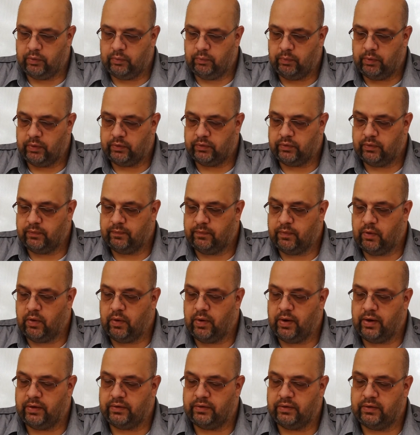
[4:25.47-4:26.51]
went so far
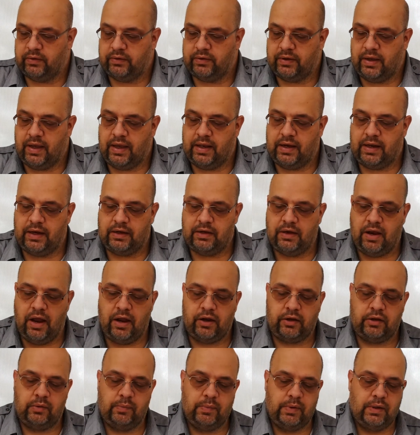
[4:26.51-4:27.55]
as to sign a
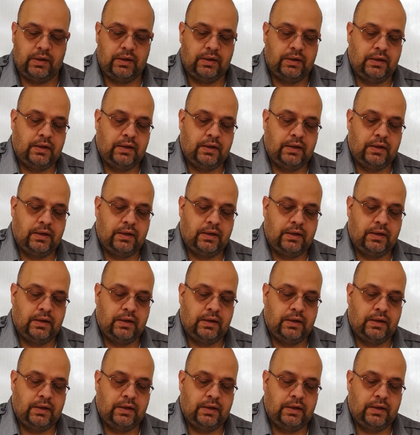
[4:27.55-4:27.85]
document